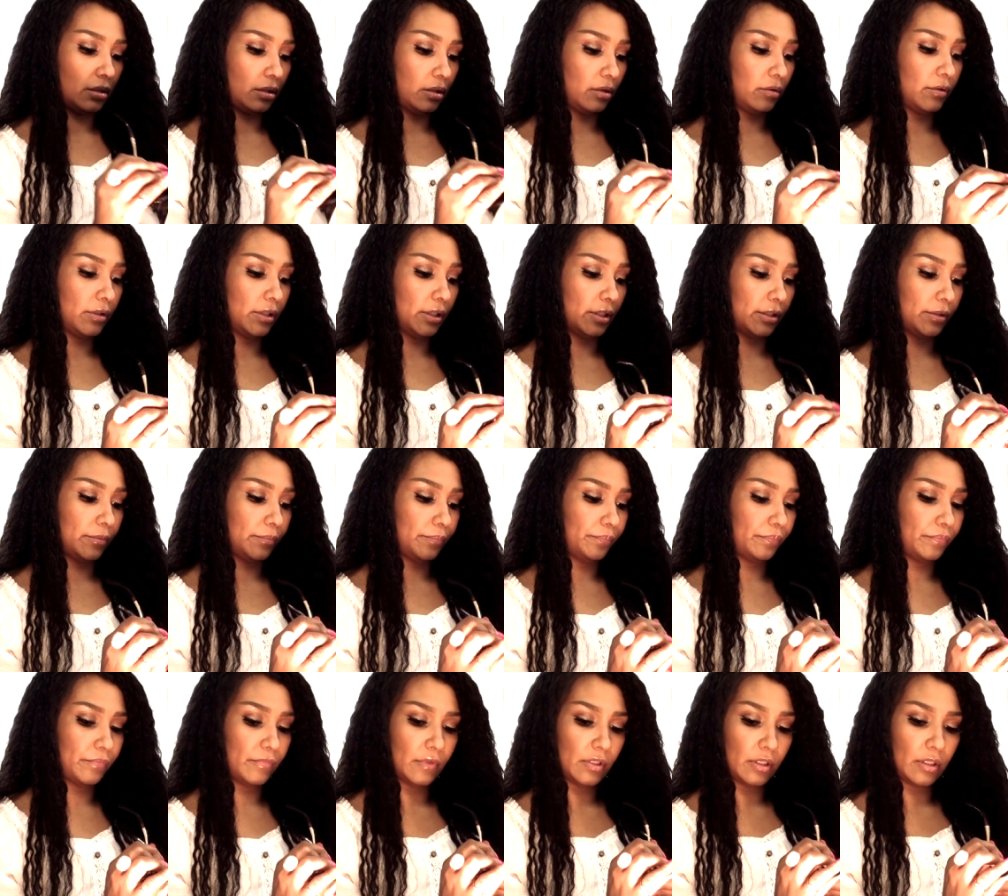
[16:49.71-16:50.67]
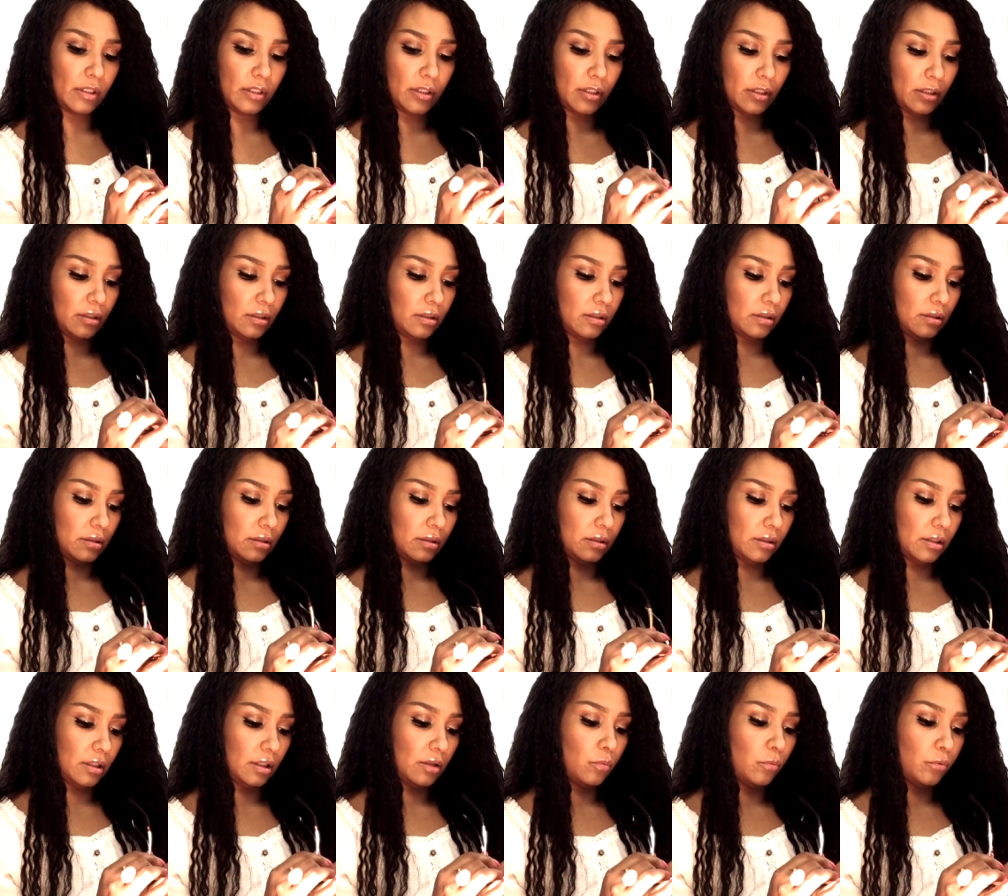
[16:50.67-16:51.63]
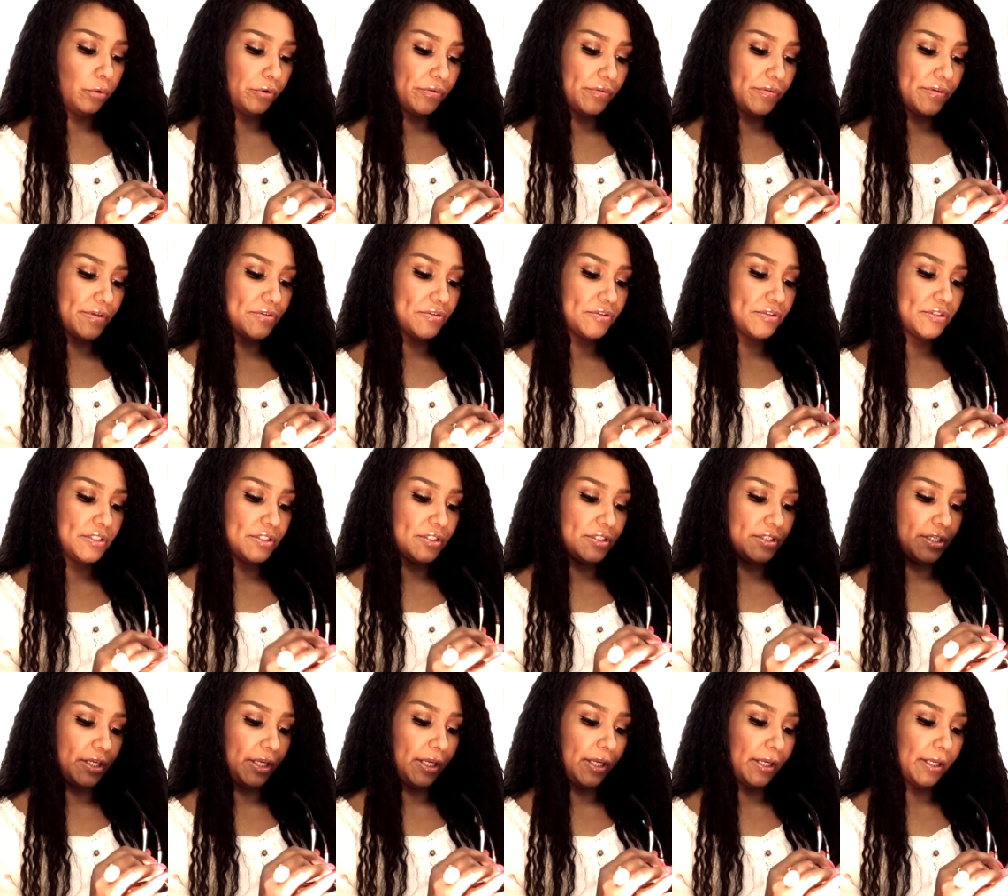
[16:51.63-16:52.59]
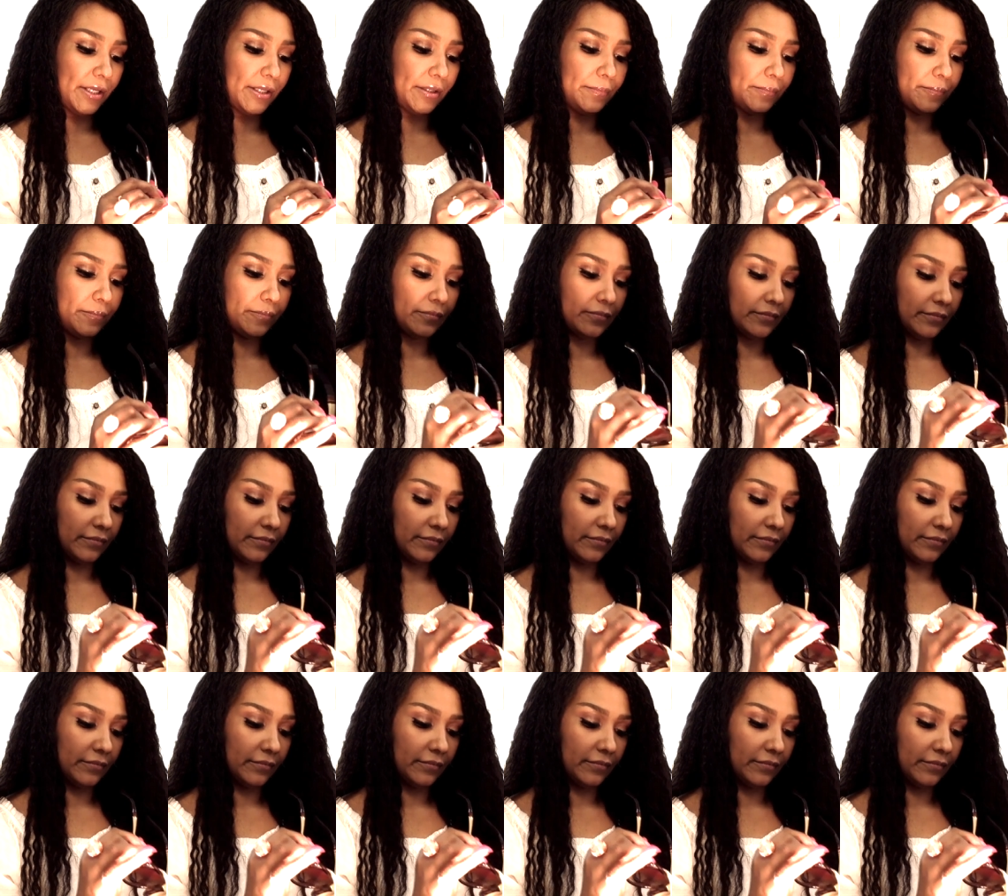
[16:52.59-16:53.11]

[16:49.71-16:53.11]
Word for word: Okay. I wore these today.